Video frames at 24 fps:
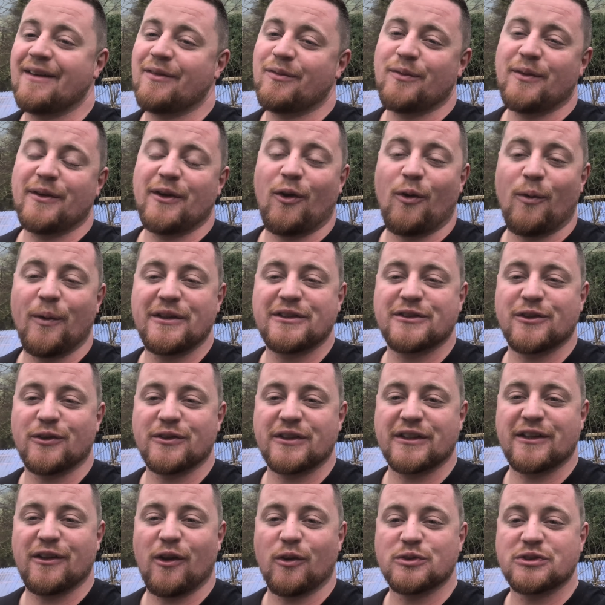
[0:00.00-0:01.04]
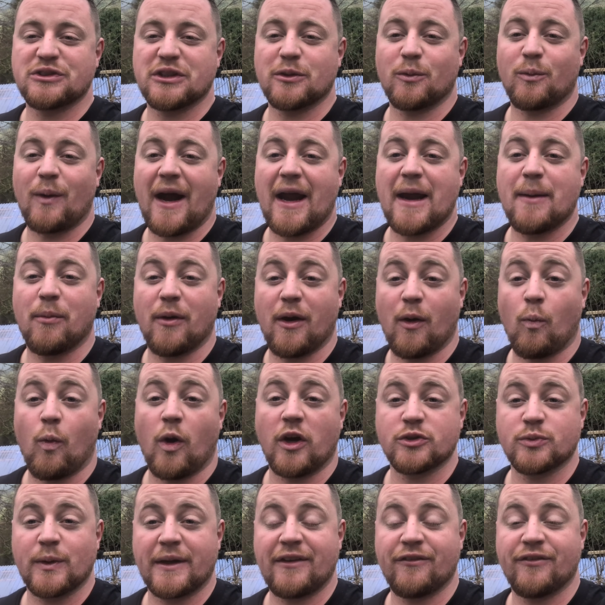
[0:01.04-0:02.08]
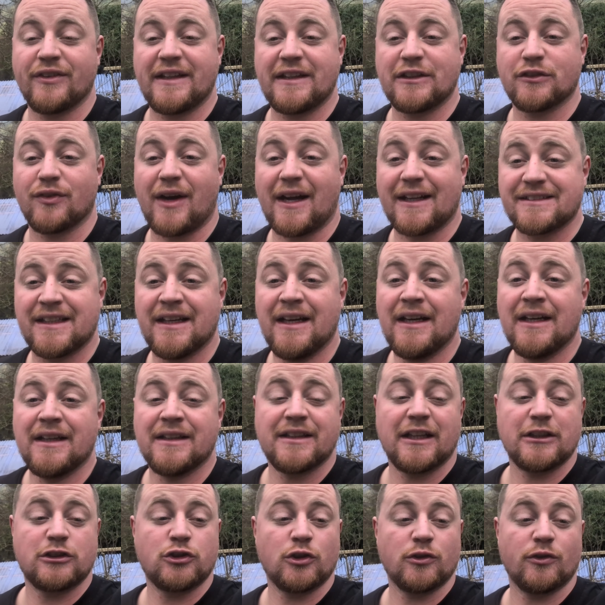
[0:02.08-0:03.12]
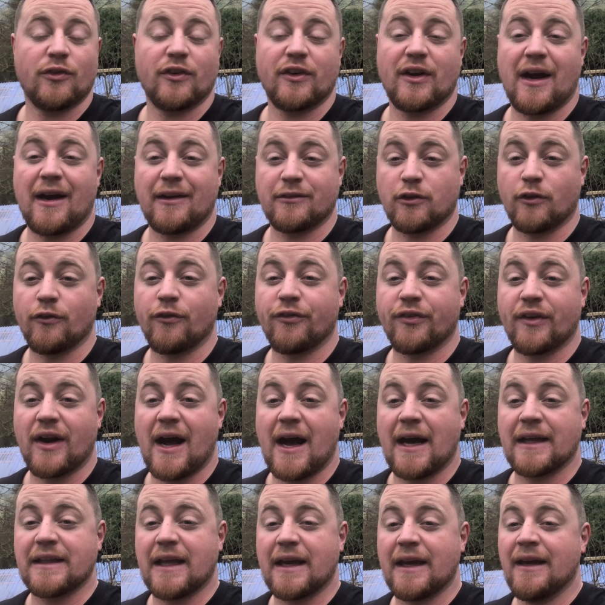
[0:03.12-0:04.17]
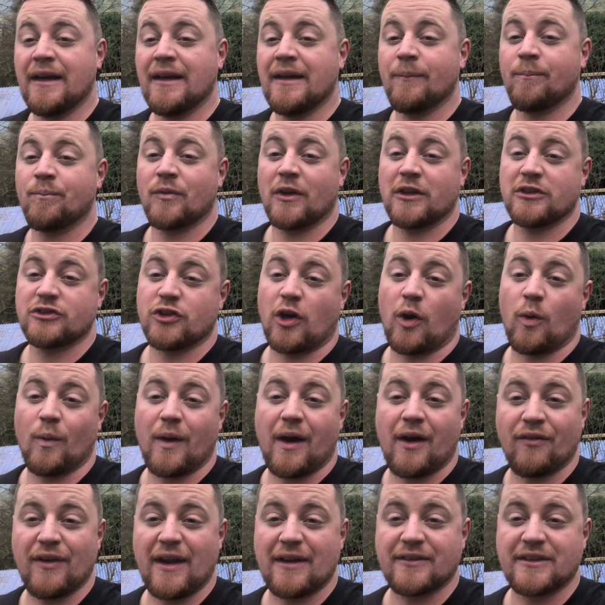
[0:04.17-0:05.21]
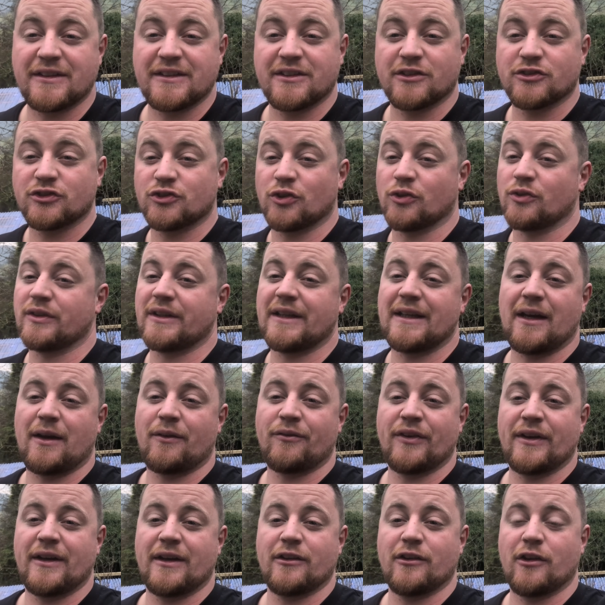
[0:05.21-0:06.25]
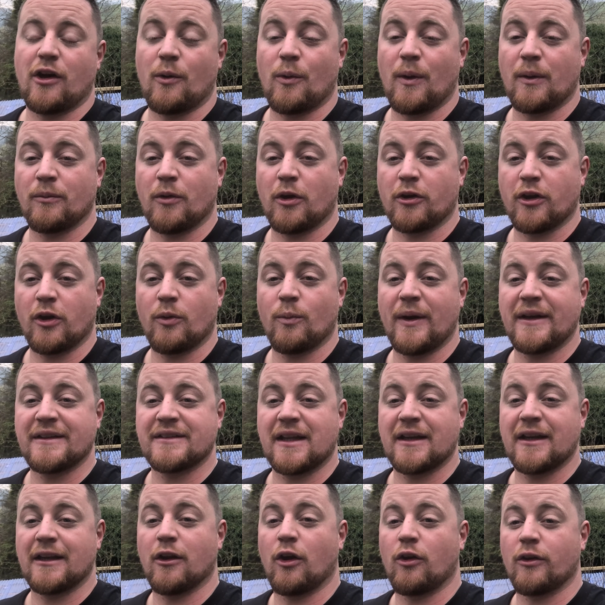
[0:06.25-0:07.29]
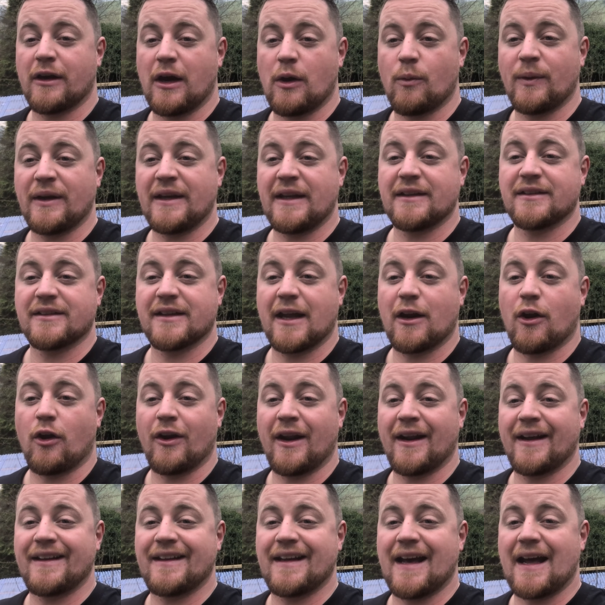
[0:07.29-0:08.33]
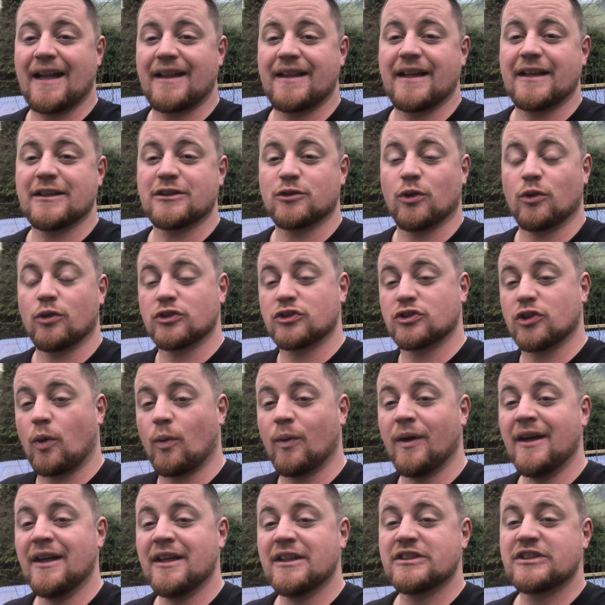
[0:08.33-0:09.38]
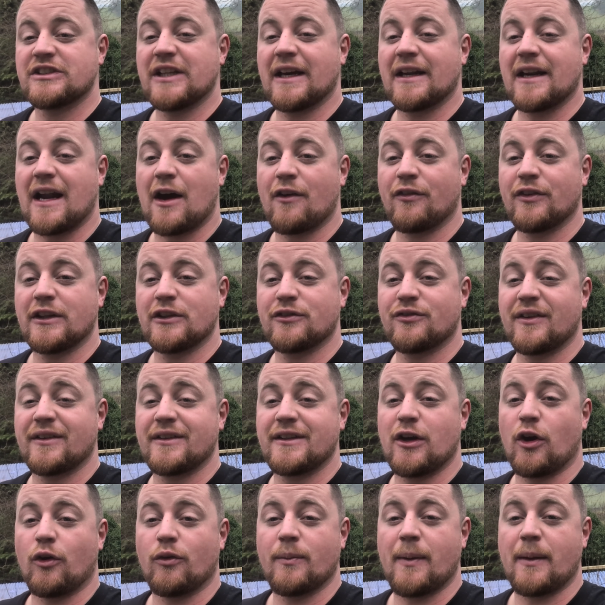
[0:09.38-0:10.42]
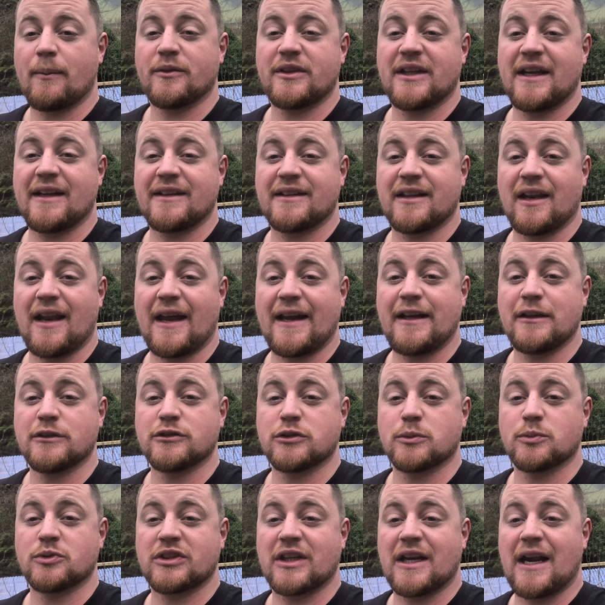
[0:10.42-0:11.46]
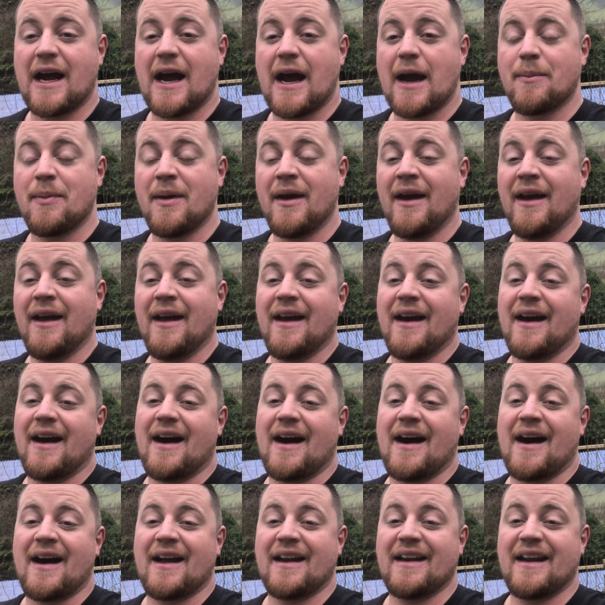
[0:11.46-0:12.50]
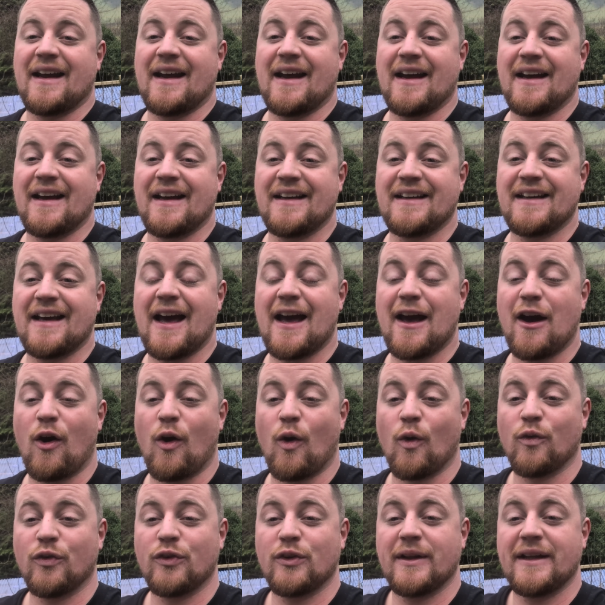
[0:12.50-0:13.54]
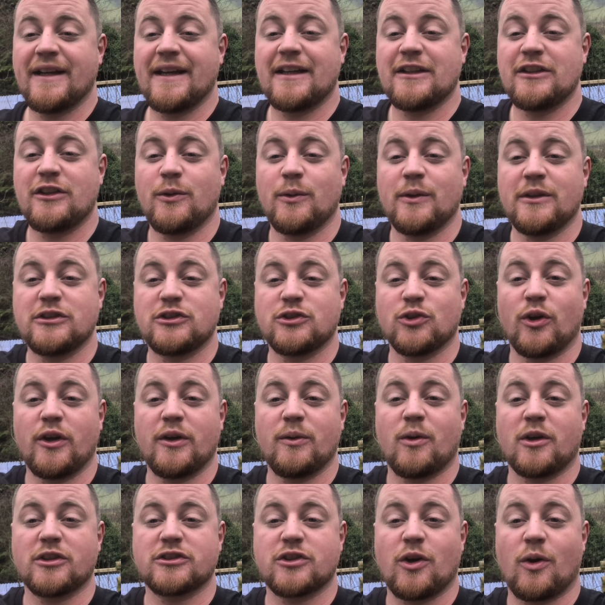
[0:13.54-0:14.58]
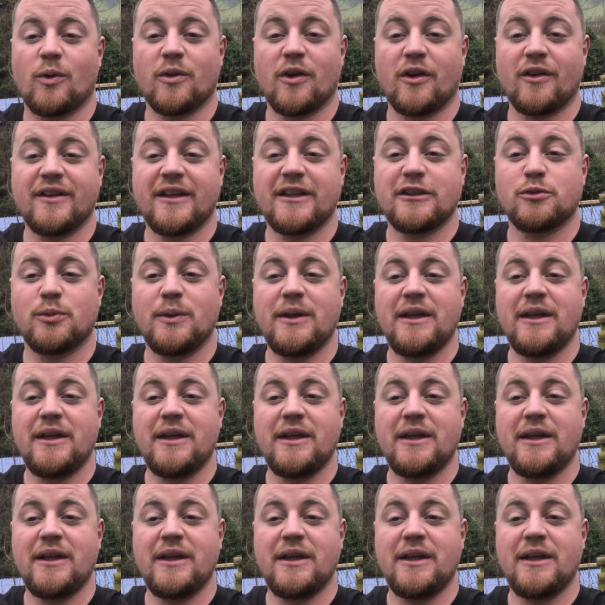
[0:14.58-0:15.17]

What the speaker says: We always cut it close to the wire, but I was waiting for these vats that should have arrived on Friday, so I've left it till Sunday. I'm thinking, no, I'm not going to wait any longer. We need to get on and get this done. So stick around for this video. Remember to hit the like and subscribe, and yeah, hopefully you enjoy what's going on this